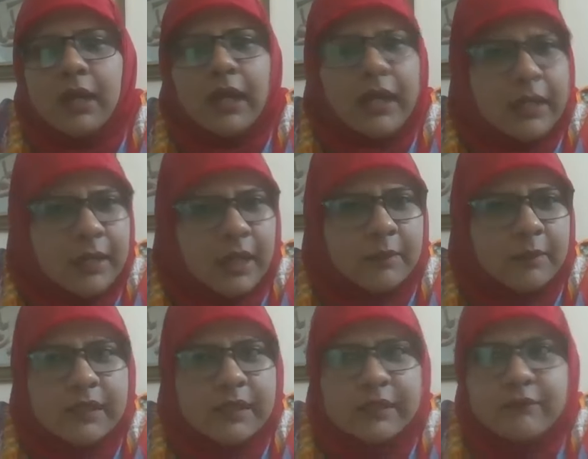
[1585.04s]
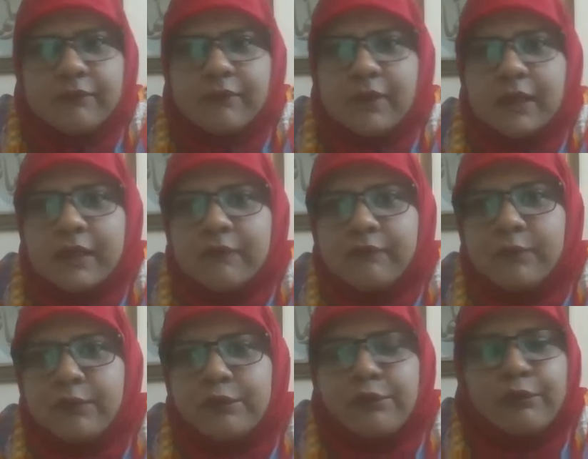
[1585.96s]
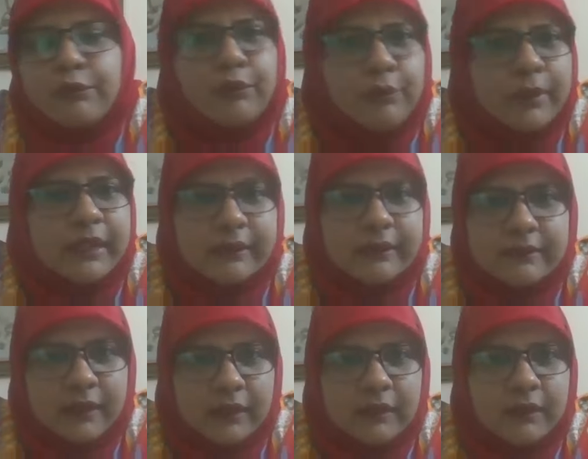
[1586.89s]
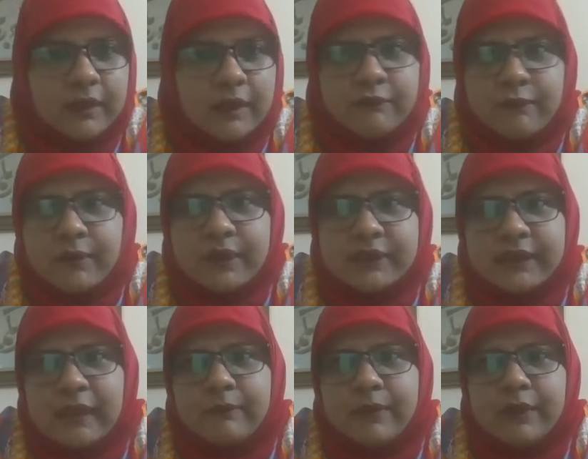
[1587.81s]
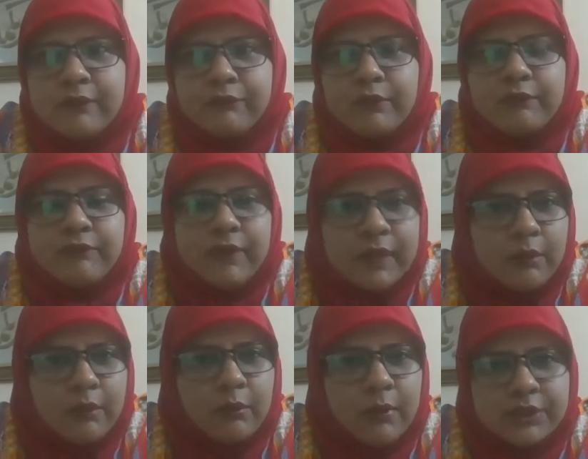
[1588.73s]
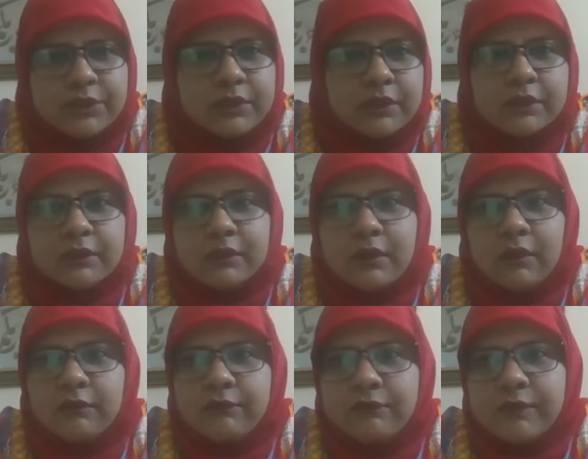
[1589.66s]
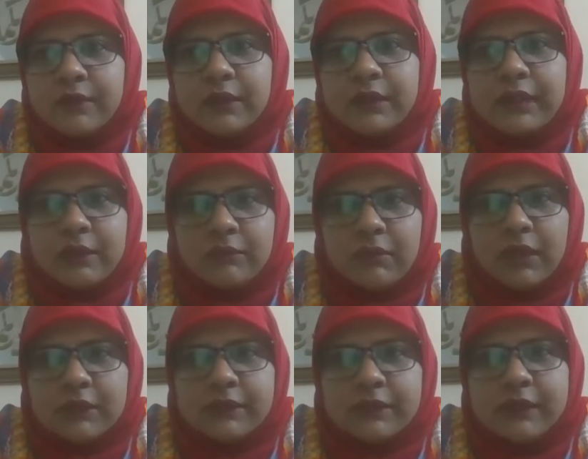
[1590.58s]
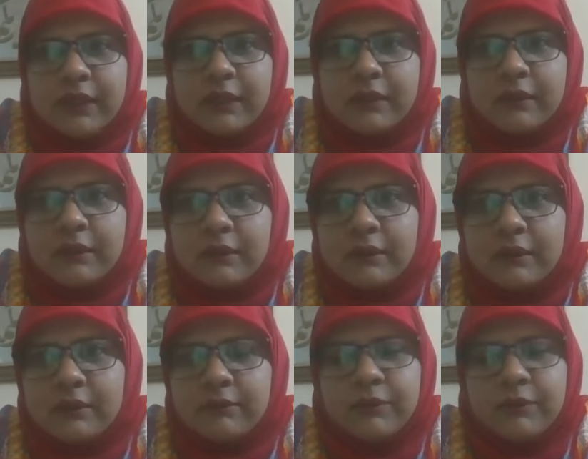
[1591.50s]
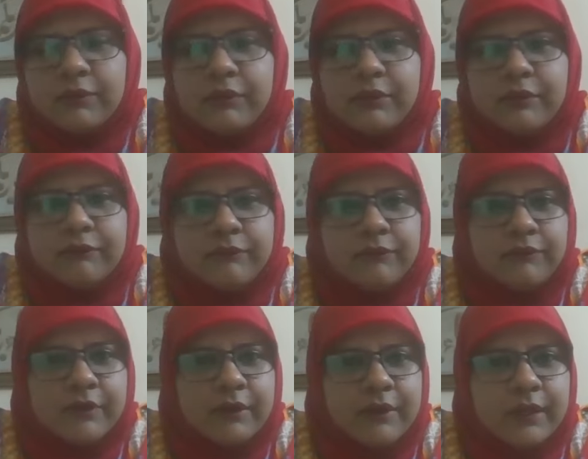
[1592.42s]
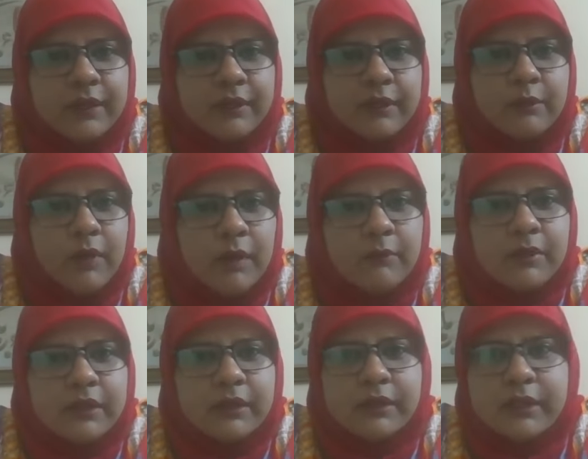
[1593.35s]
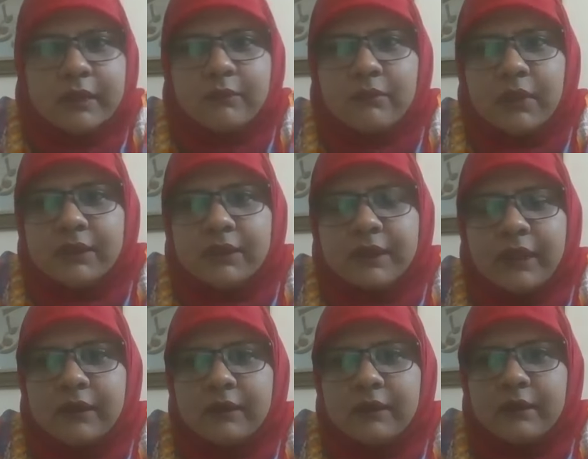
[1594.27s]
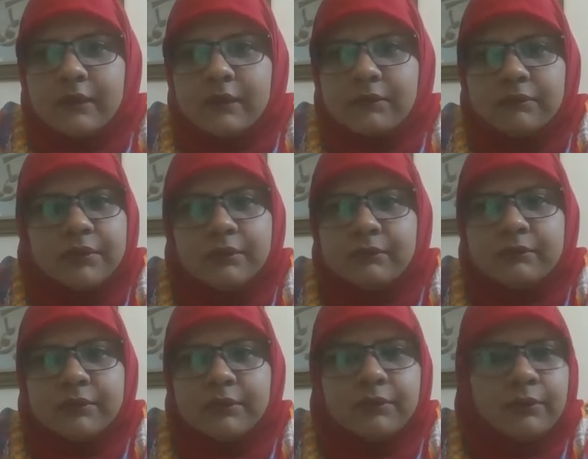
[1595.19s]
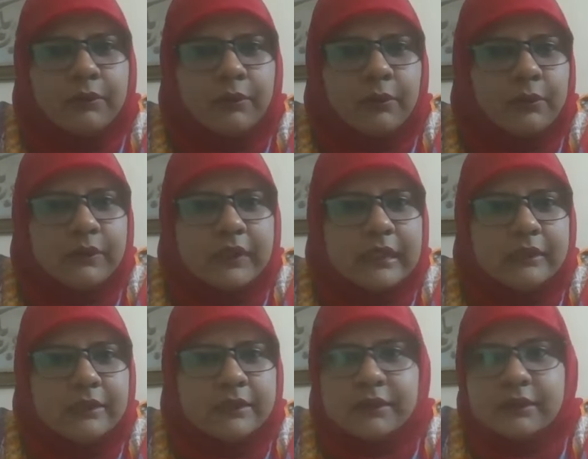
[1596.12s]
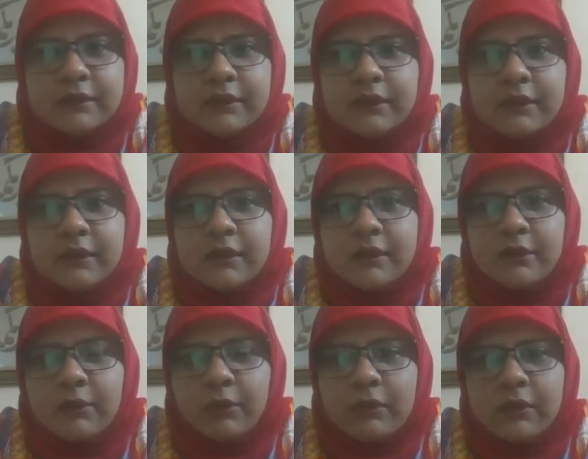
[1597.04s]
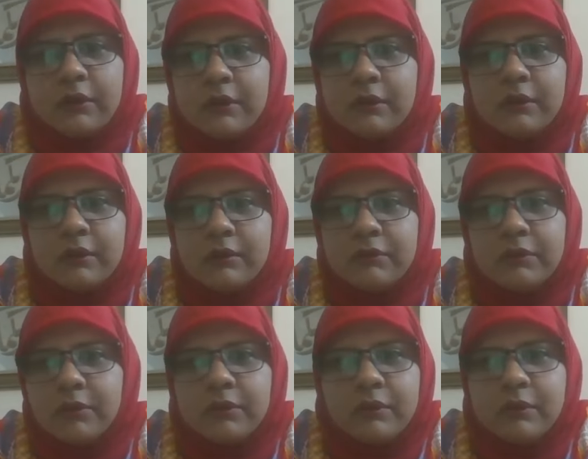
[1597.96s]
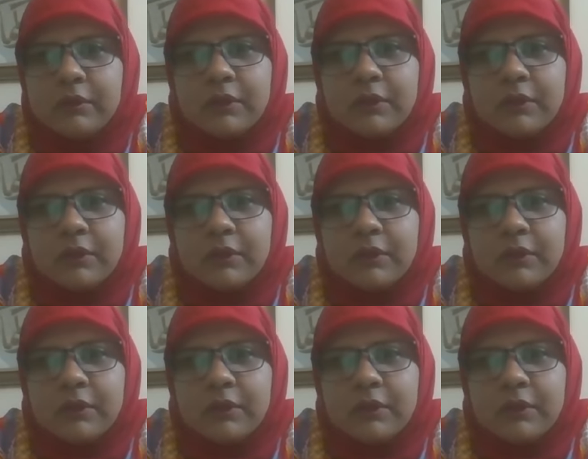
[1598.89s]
I believe, if you don't know anything, if for example, if you have read a question of 10 marks, and you have read a requirement in 10 marks, and you don't know the answer, don't don't